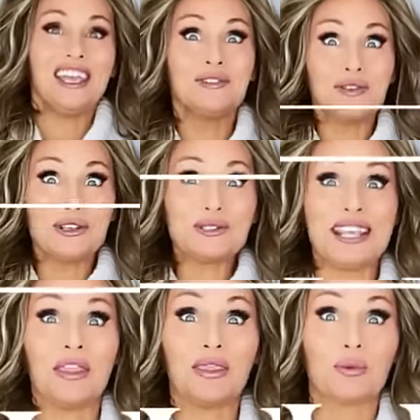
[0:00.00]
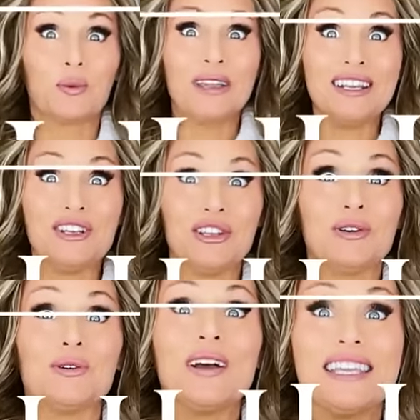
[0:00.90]
Introducing three
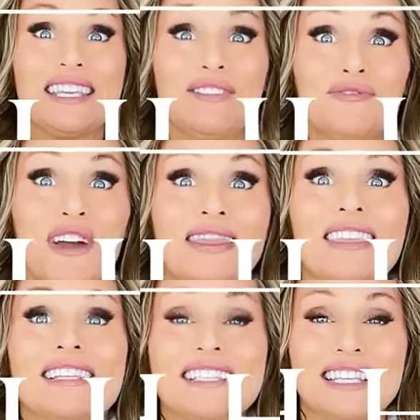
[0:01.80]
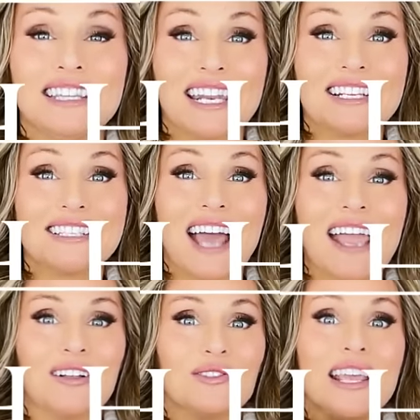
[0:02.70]
new heat-friendly synthetic
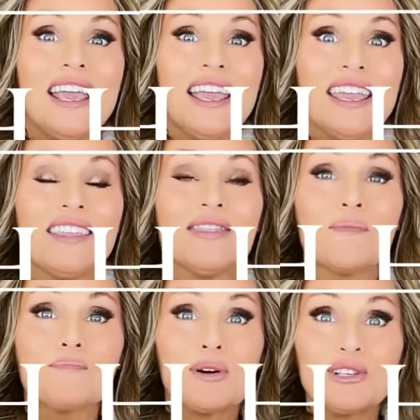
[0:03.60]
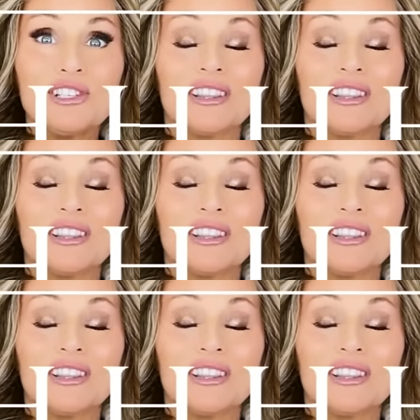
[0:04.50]
styles in the Push